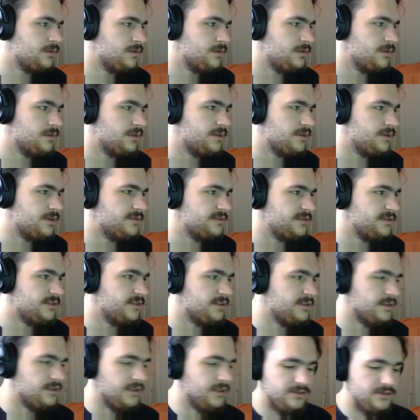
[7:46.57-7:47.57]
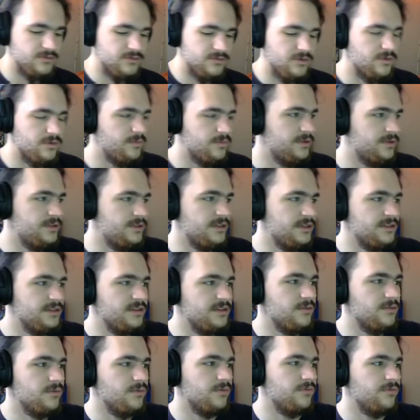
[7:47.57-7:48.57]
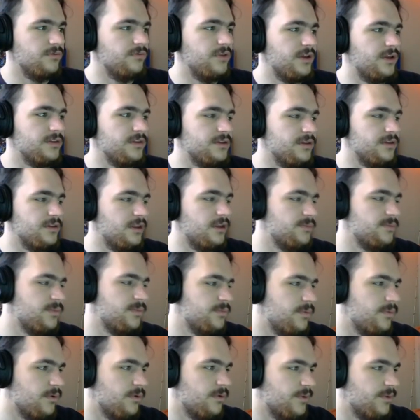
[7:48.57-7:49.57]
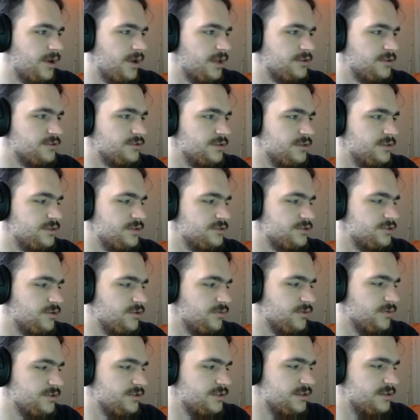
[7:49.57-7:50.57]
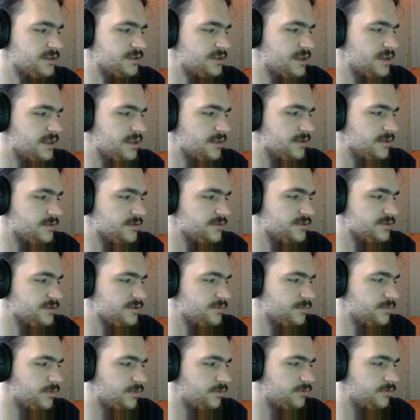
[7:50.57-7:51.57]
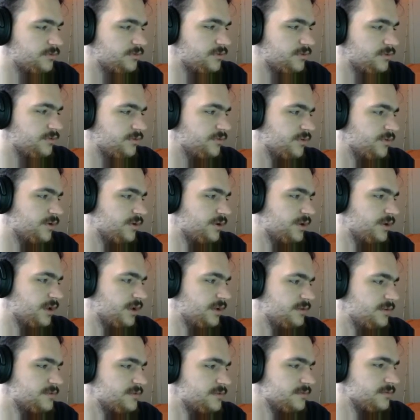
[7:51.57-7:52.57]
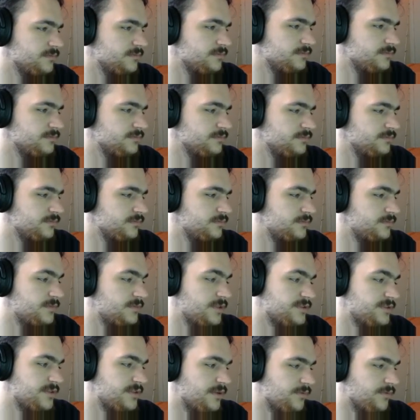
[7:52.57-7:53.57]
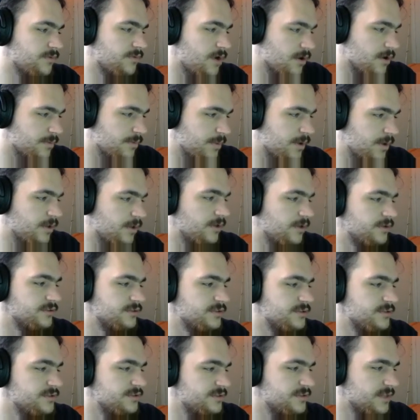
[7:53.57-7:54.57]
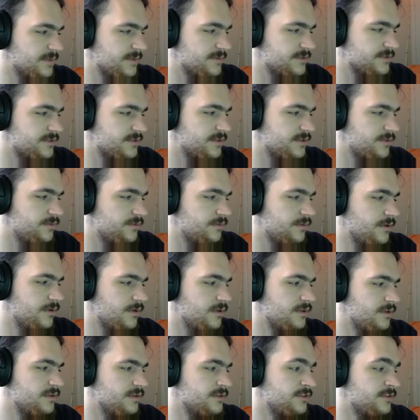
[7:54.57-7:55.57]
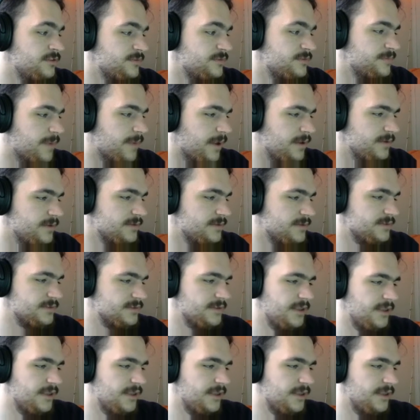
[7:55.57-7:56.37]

He doesn't get the Light Screen, but he does get the Reflect. A lot of Pokemon actually this generation get those 2 moves, so it's very nice. It does get Rock Polish and Substitute and Spikes.